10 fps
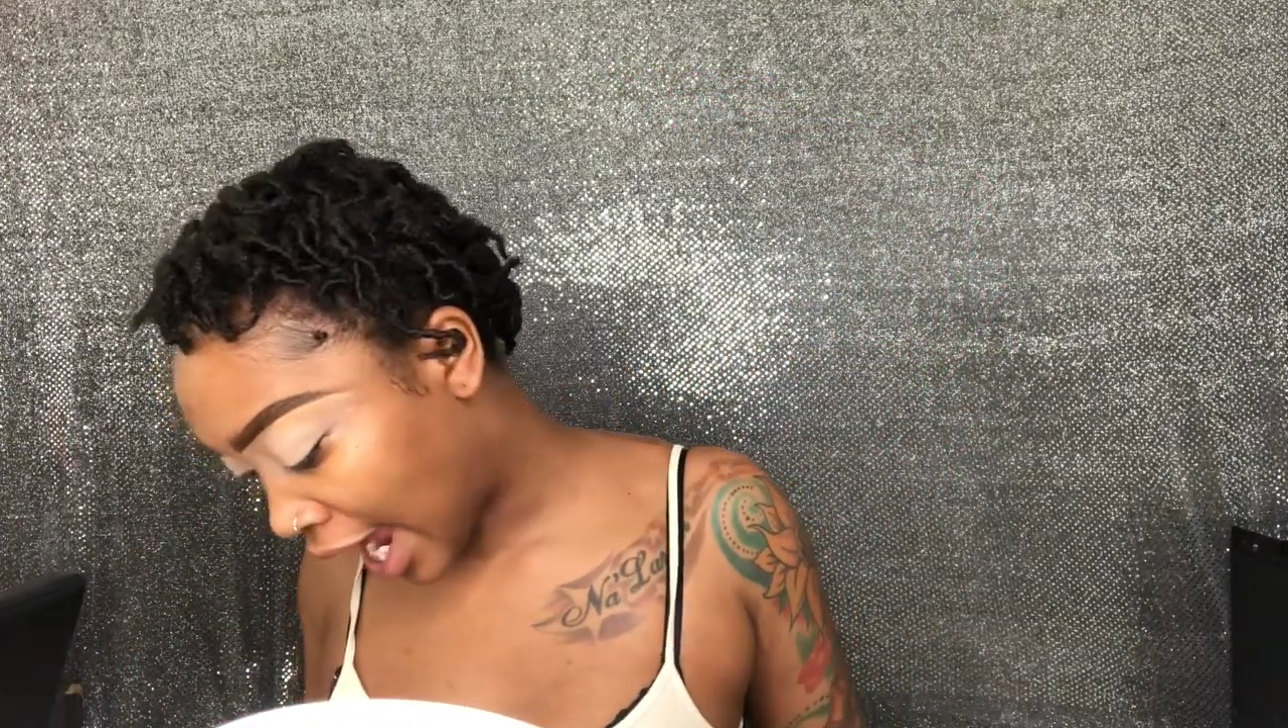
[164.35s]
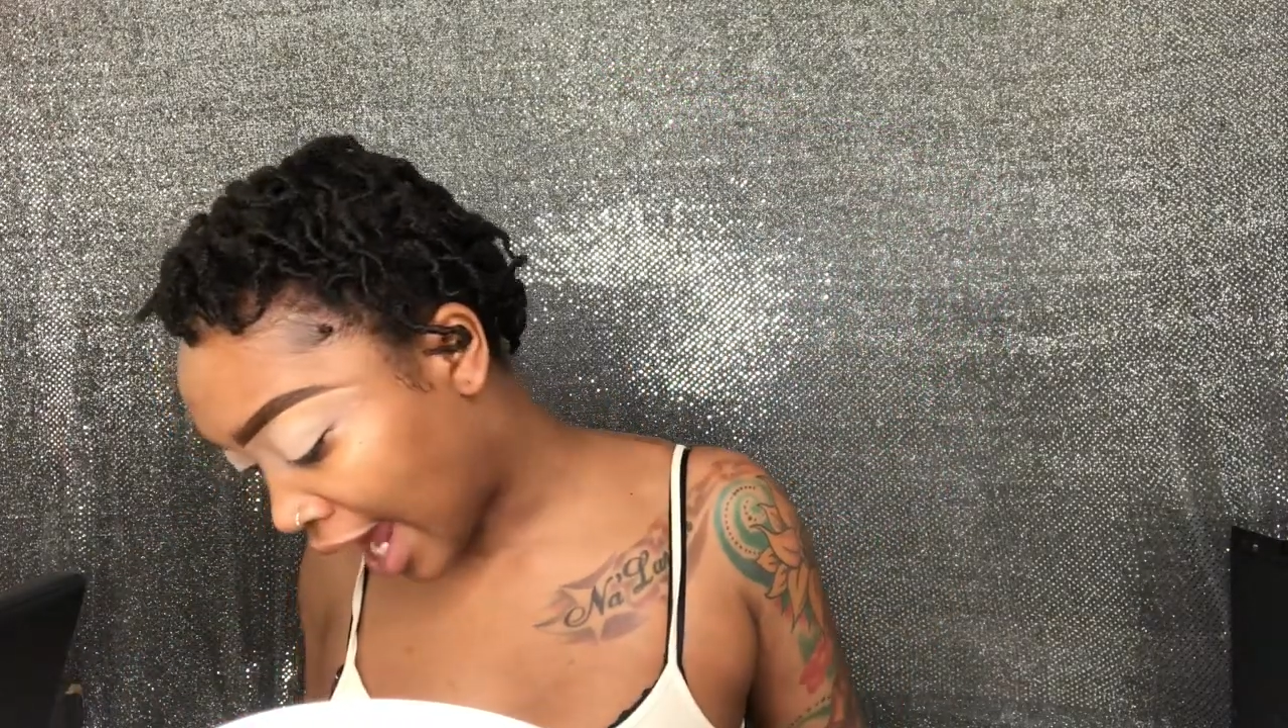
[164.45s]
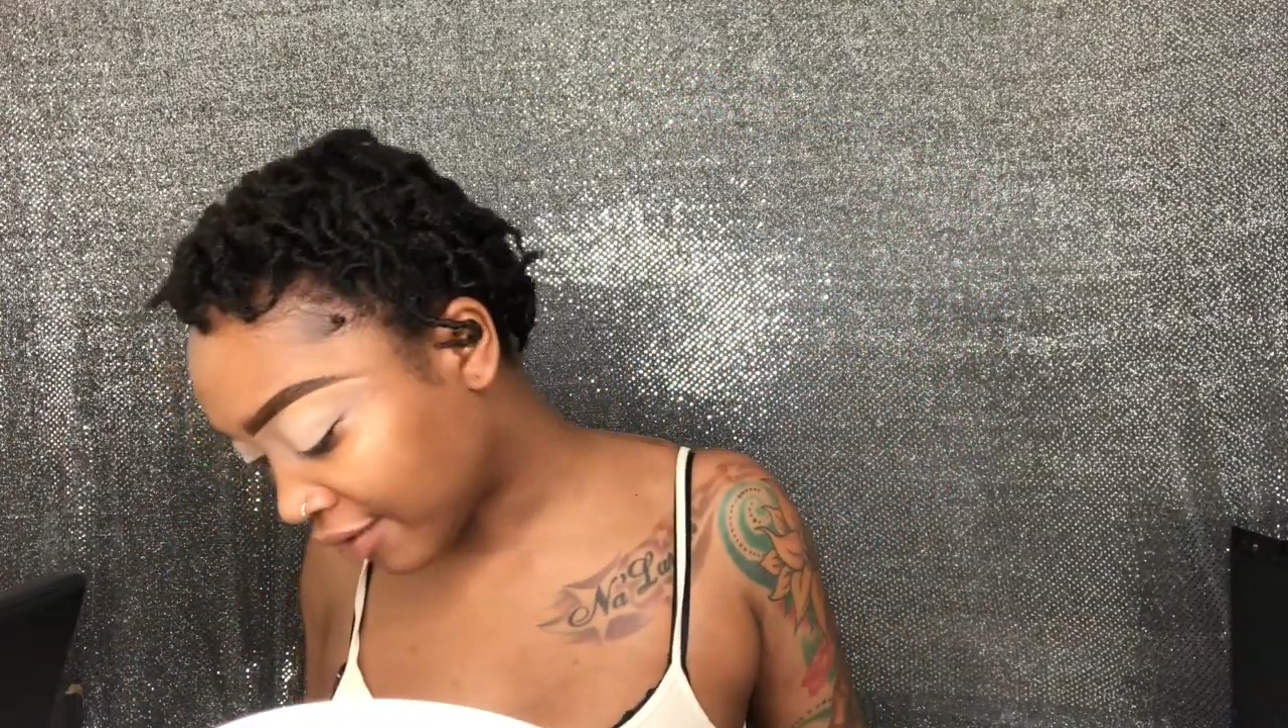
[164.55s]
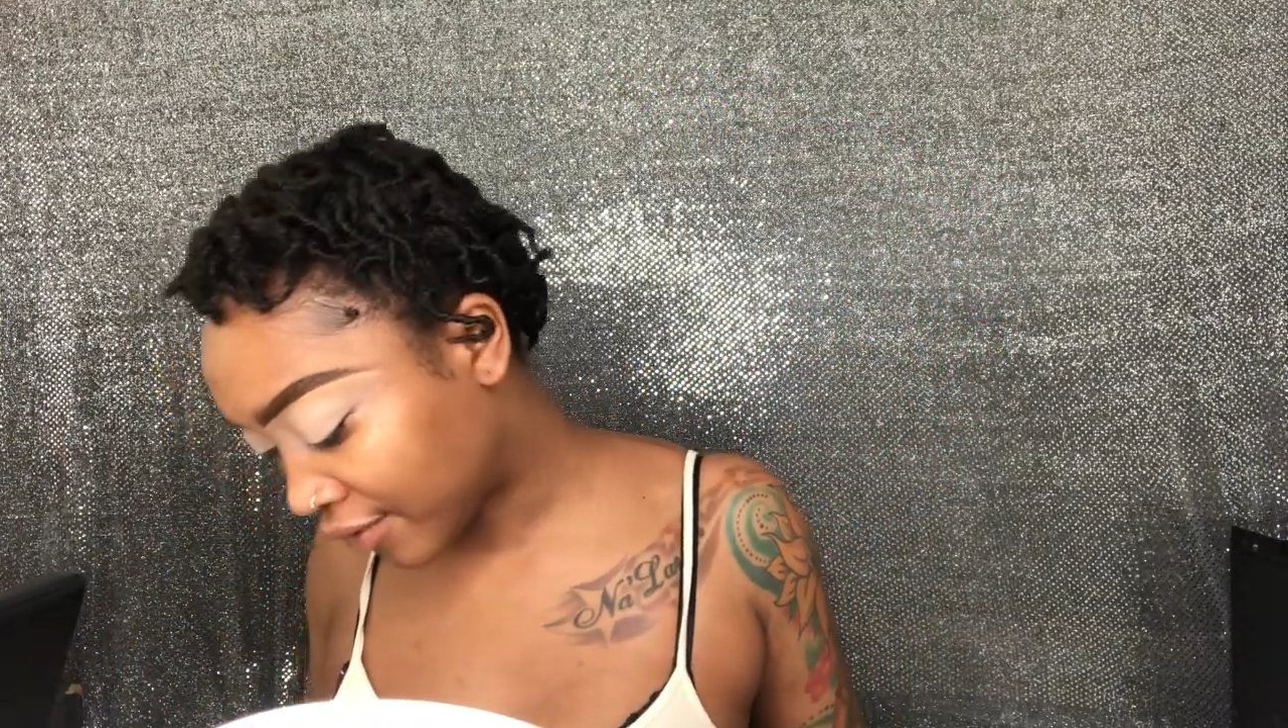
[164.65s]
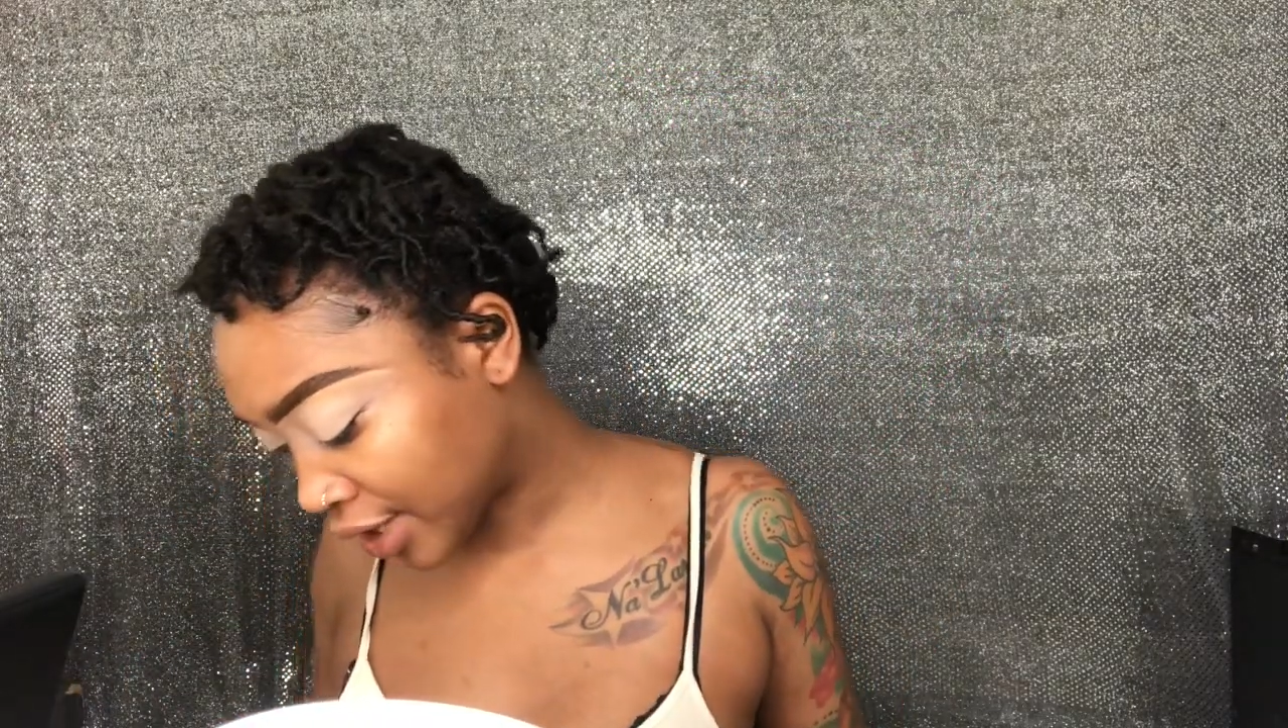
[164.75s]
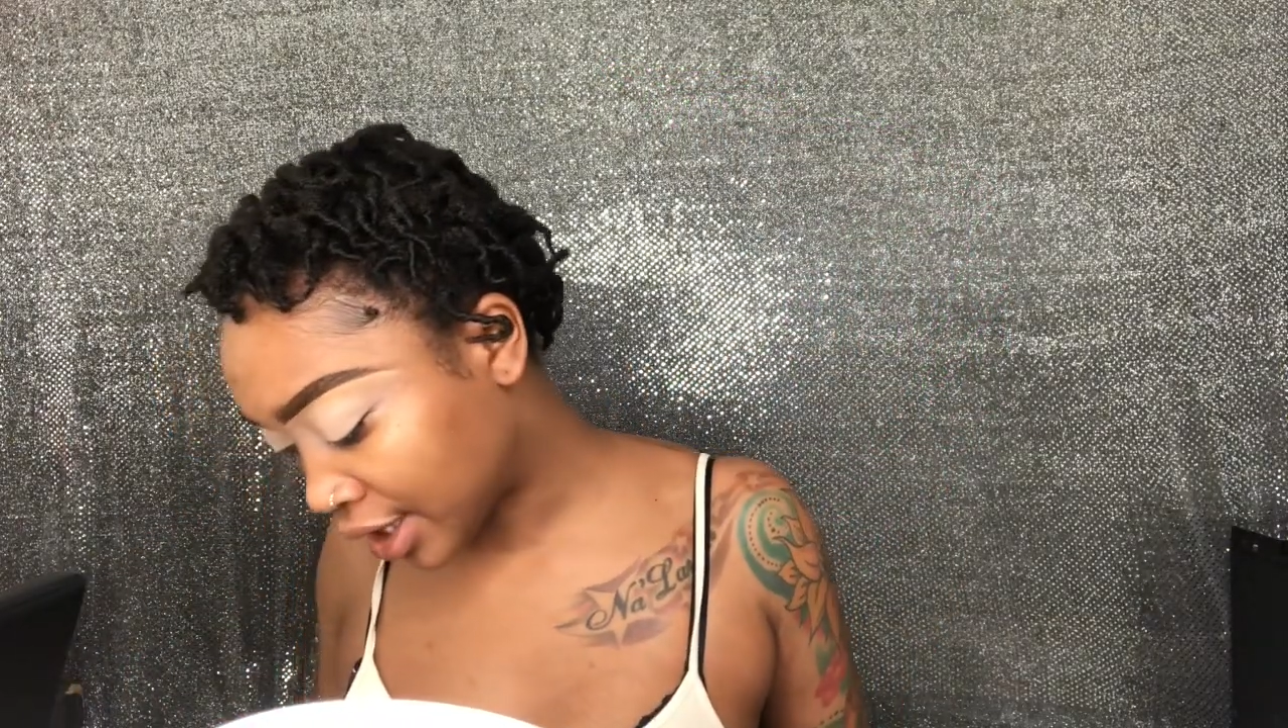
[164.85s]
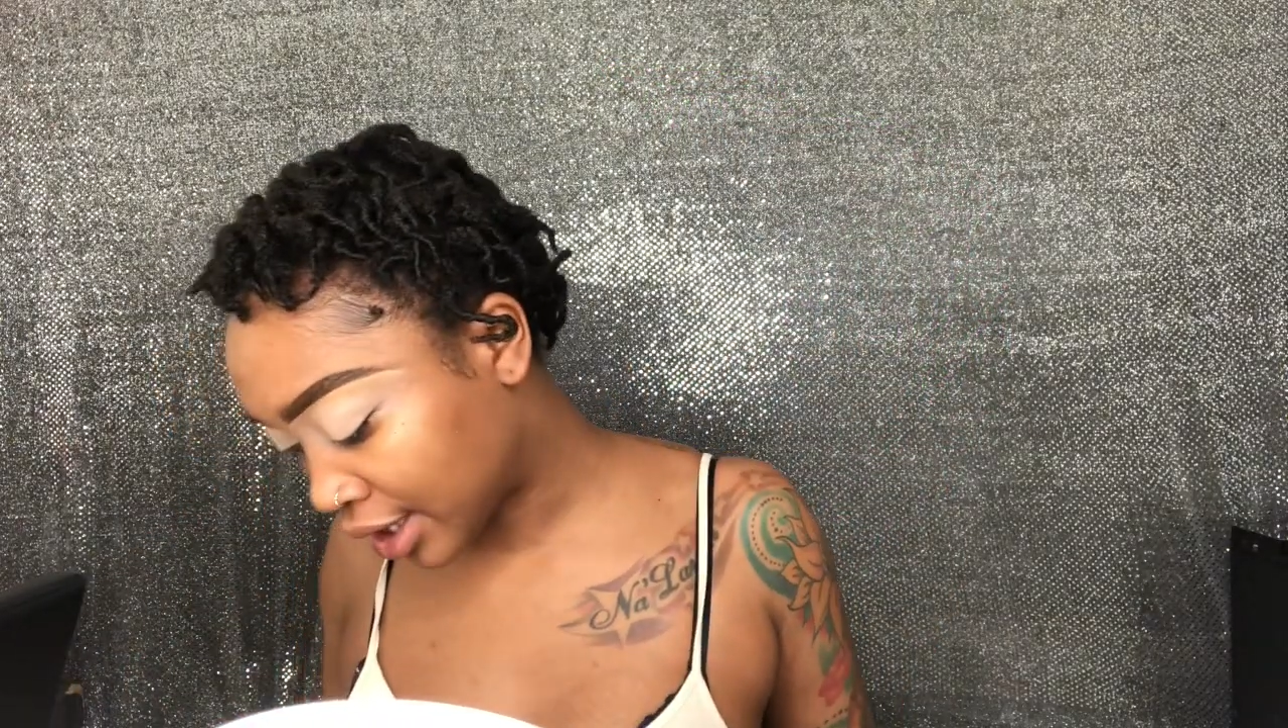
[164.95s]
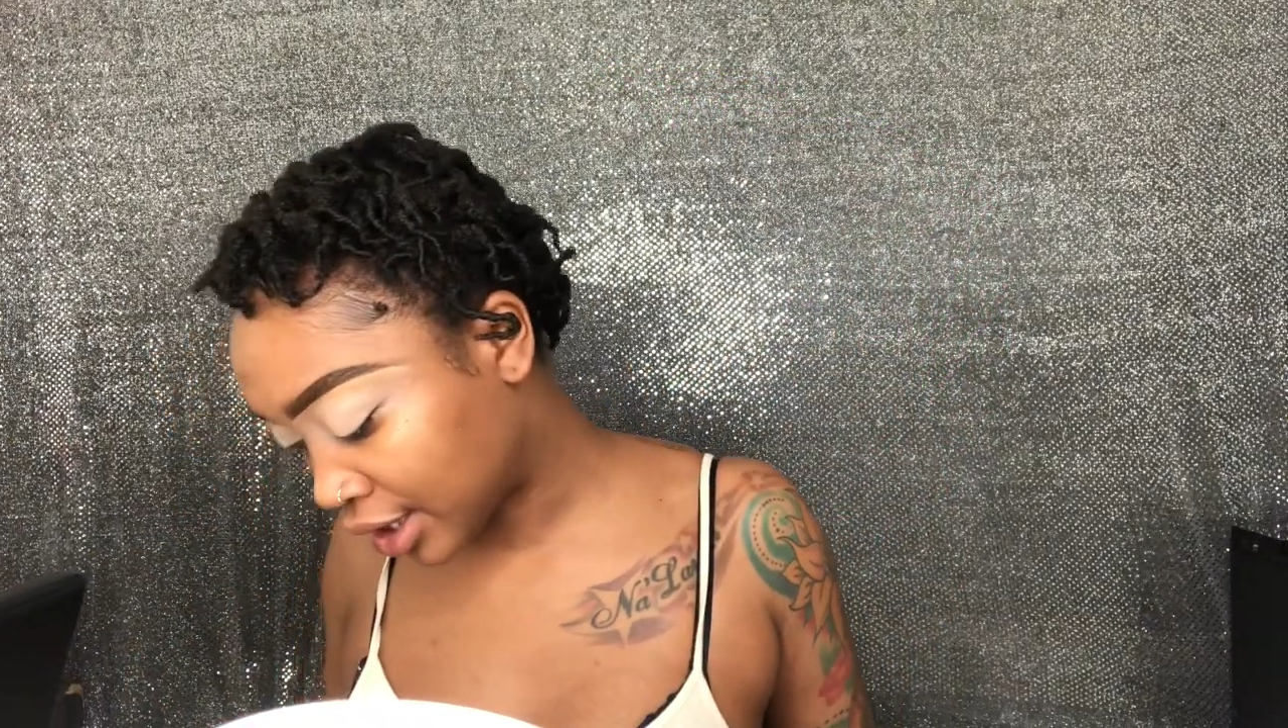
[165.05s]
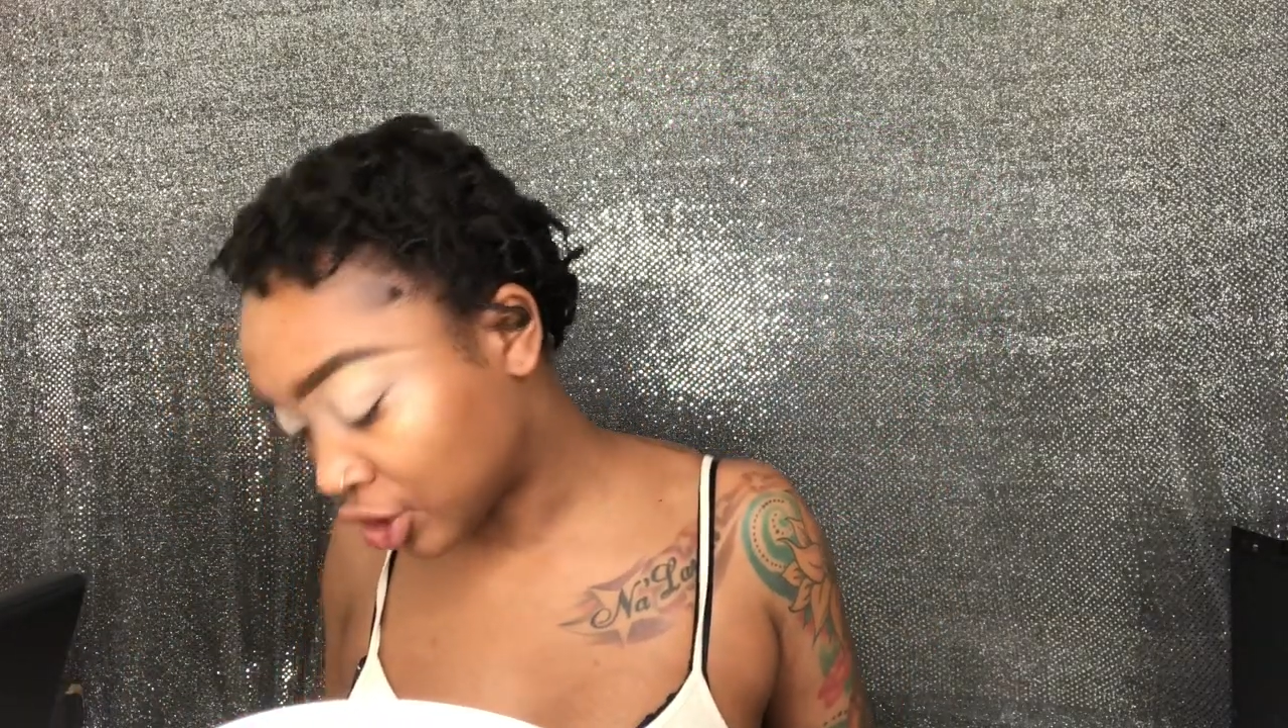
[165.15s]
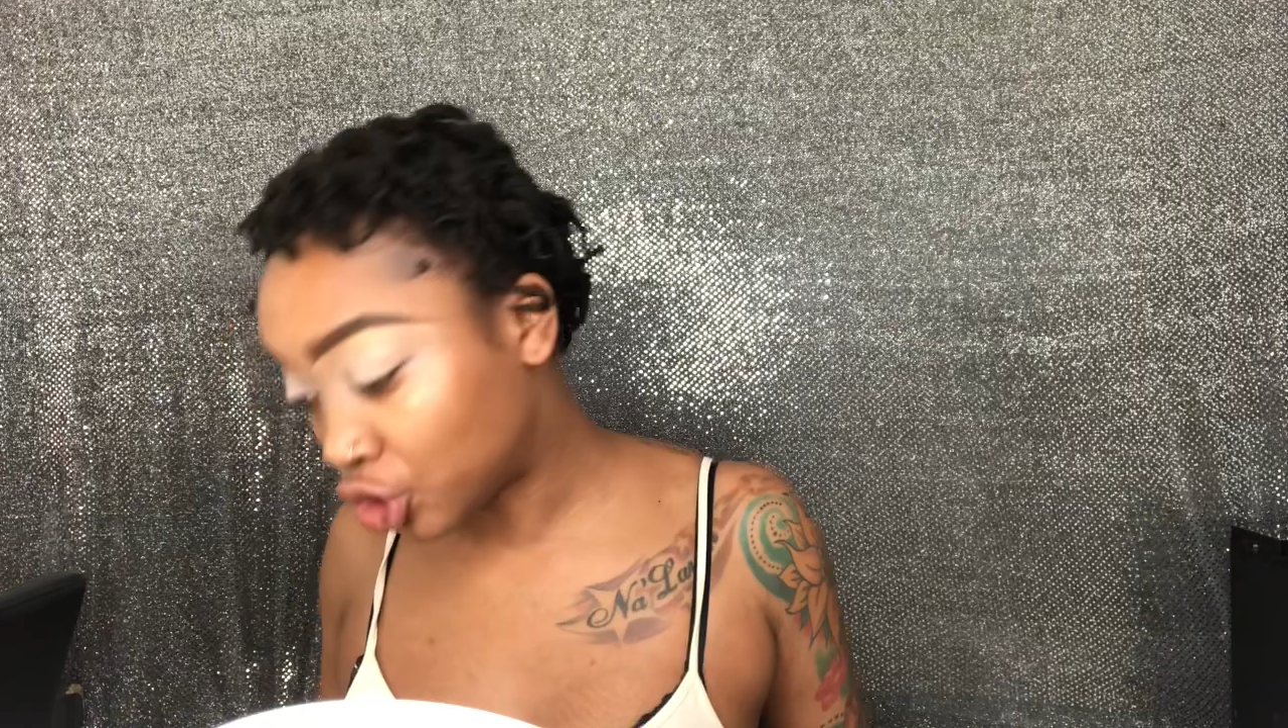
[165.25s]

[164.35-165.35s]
out of the